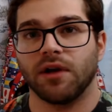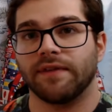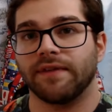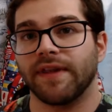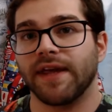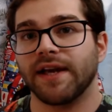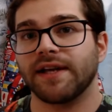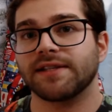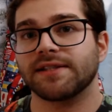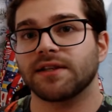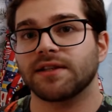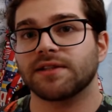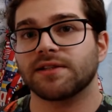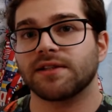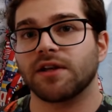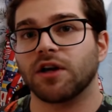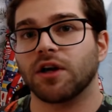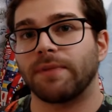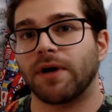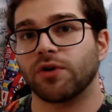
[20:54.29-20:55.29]
Next, let's
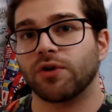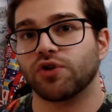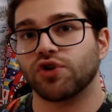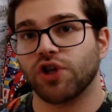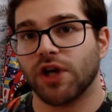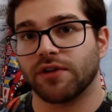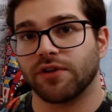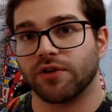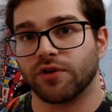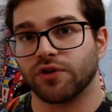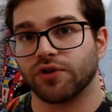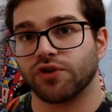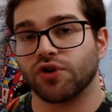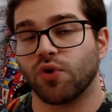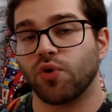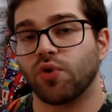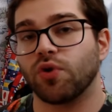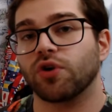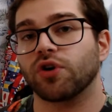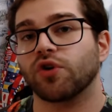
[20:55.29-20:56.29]
talk about genders,
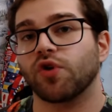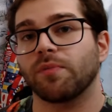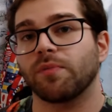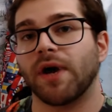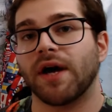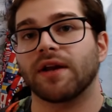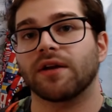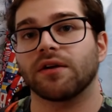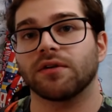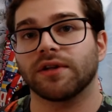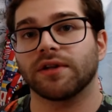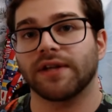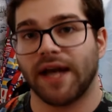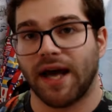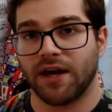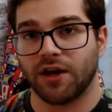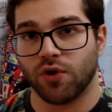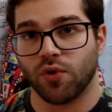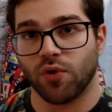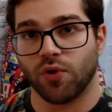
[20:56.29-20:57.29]
or grammatical
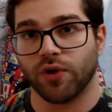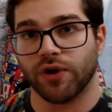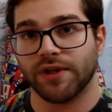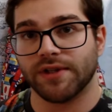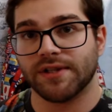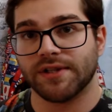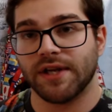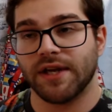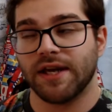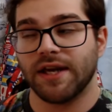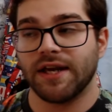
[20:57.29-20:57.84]
categories.